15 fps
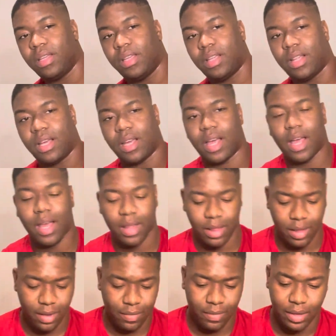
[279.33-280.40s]
Like, I
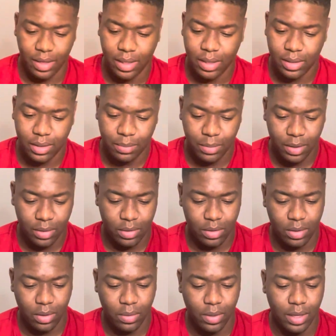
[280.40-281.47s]
love it. It smells
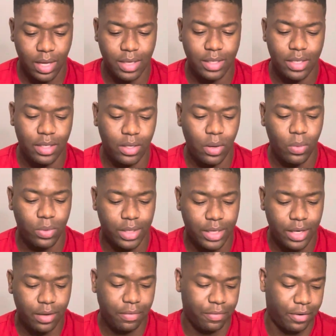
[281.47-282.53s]
so good because it's so
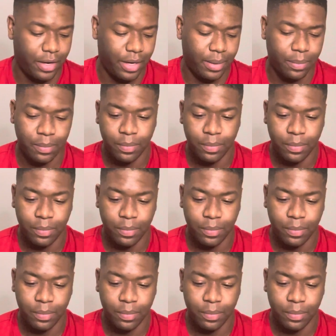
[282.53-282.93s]
different.